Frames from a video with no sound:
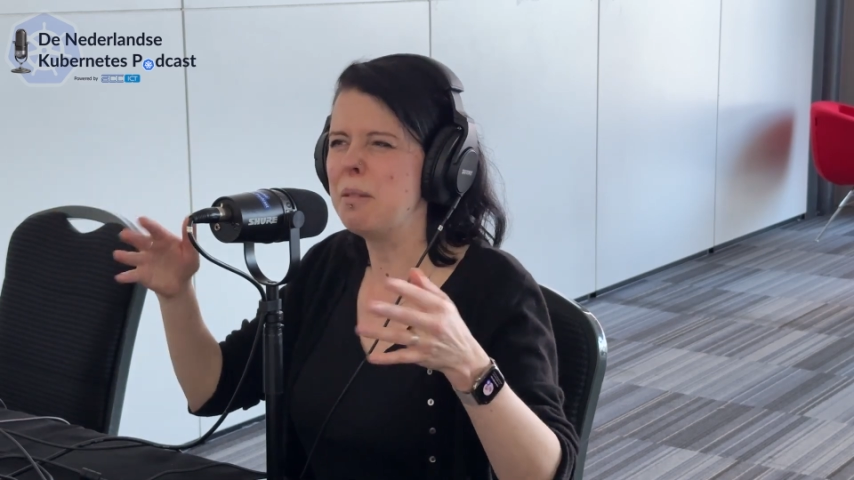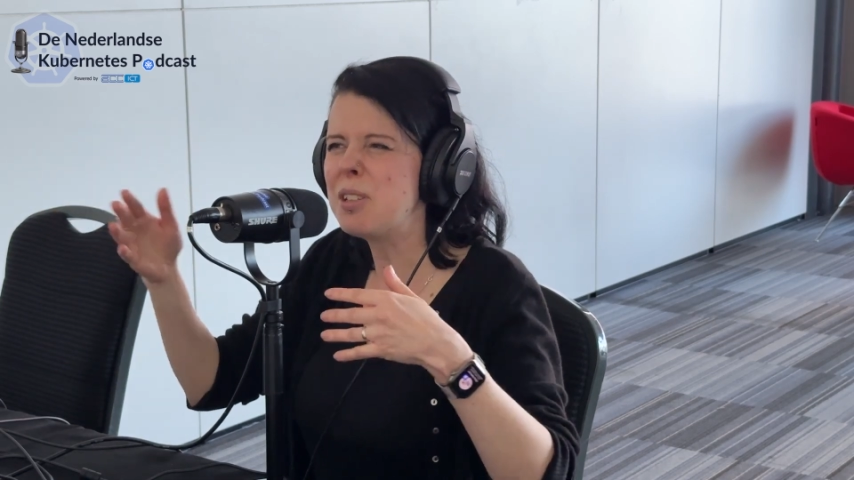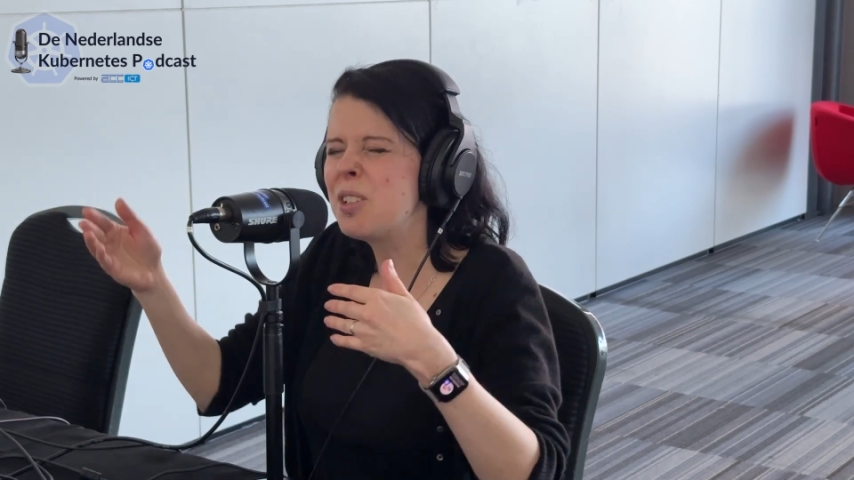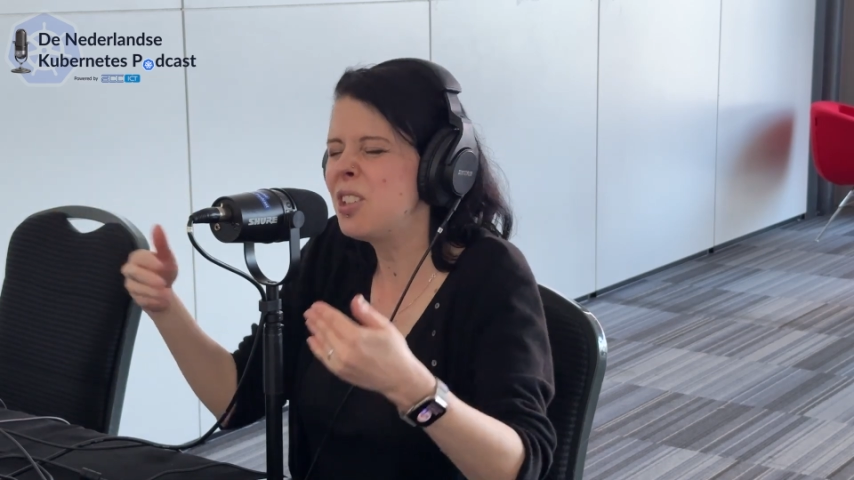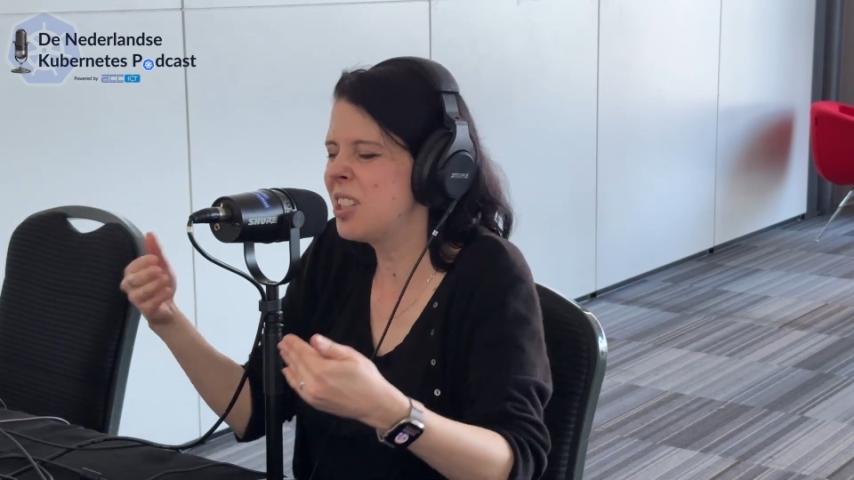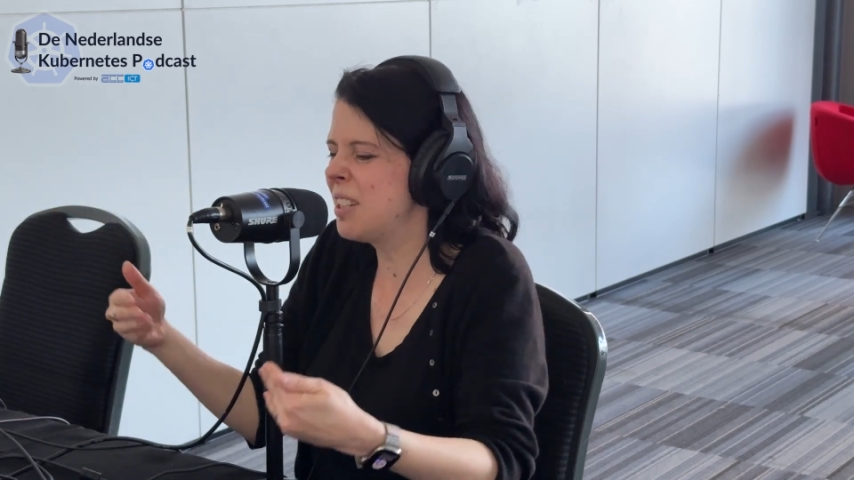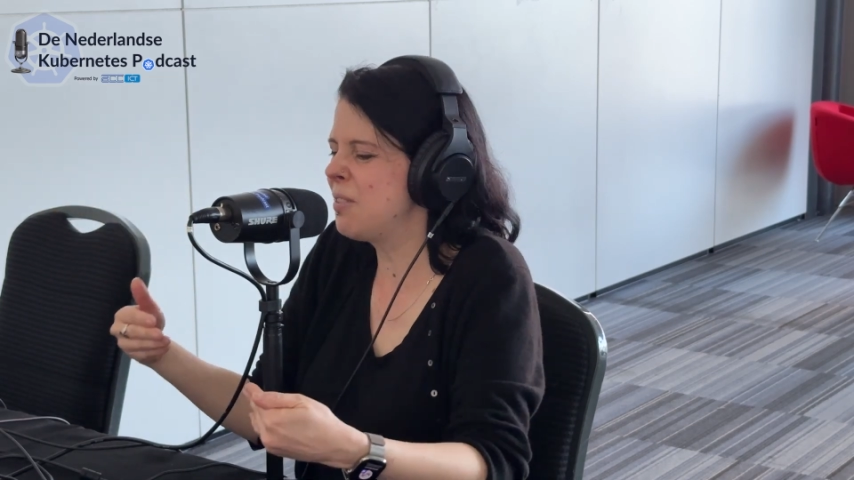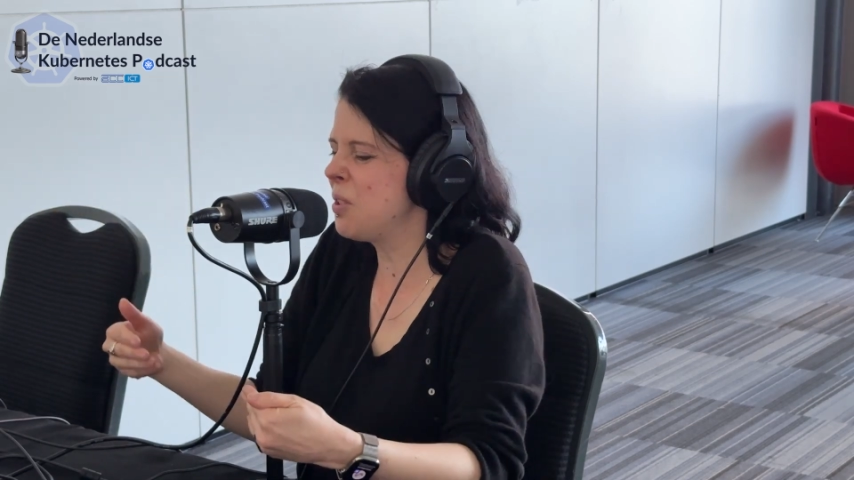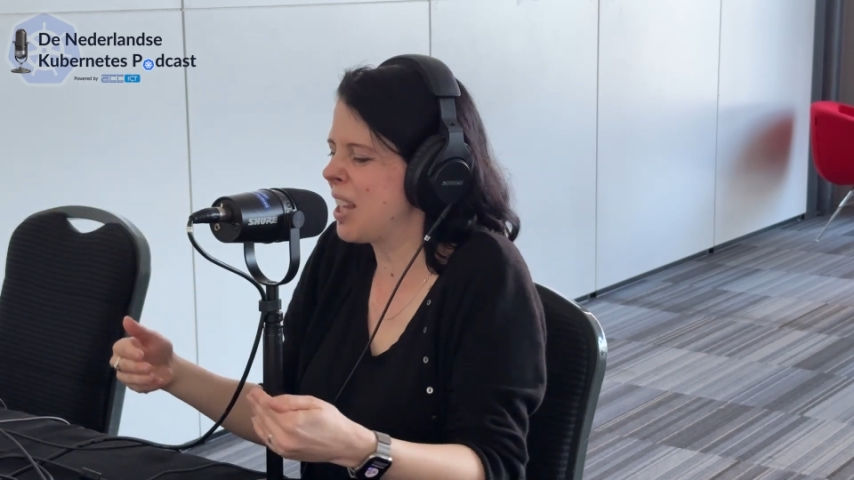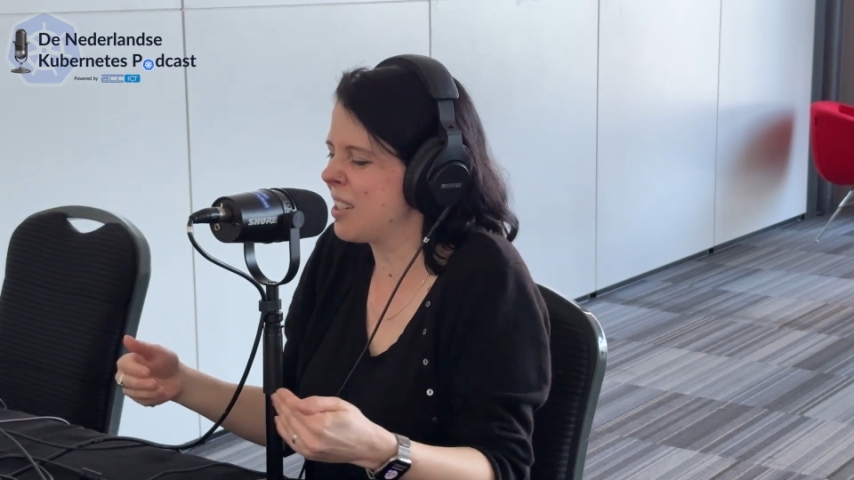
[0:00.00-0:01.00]
And so it just gives
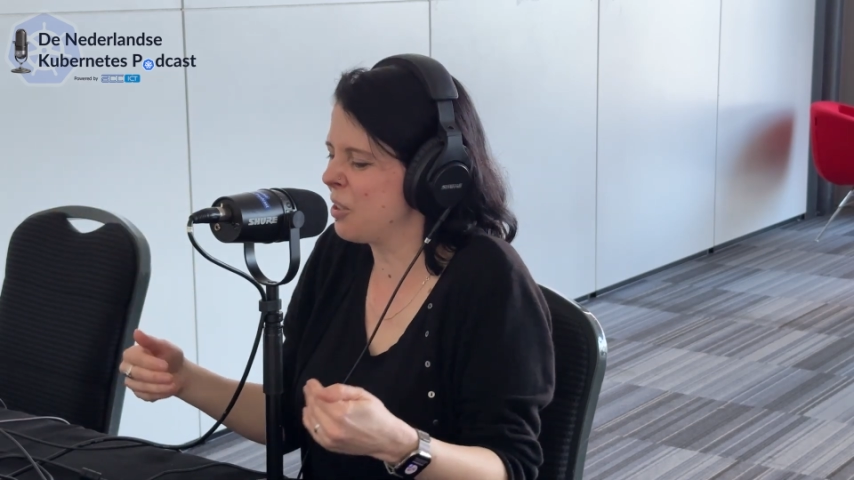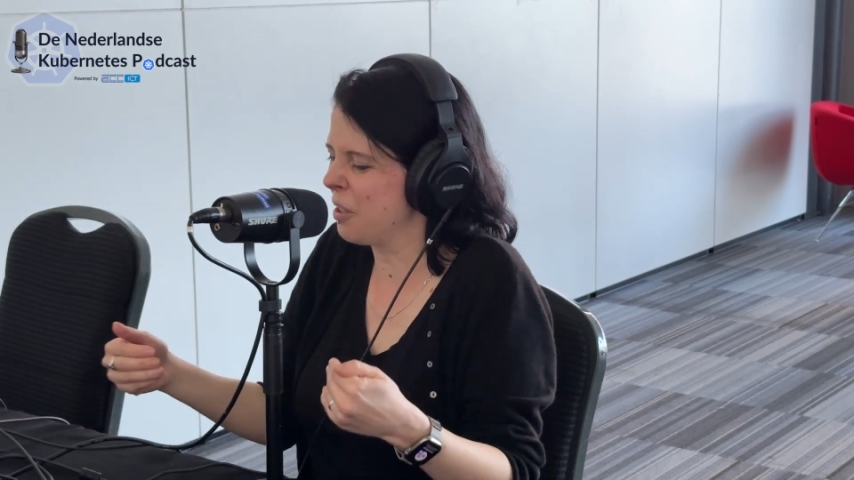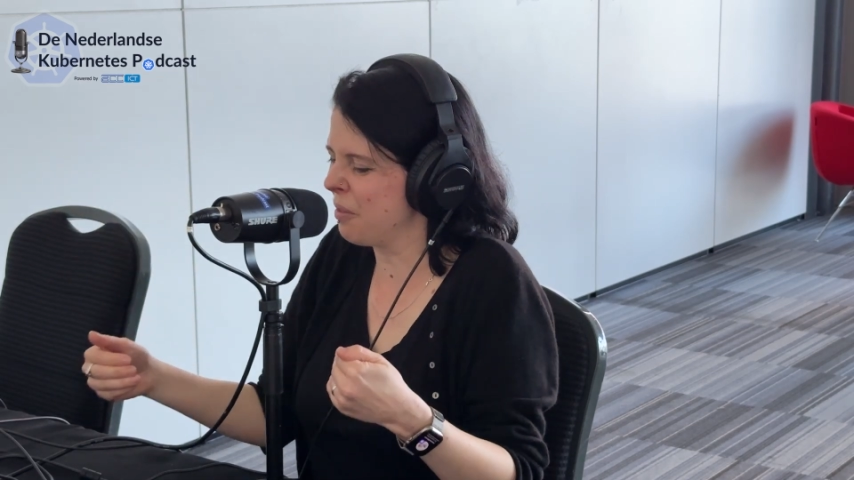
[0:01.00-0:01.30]
you that sort of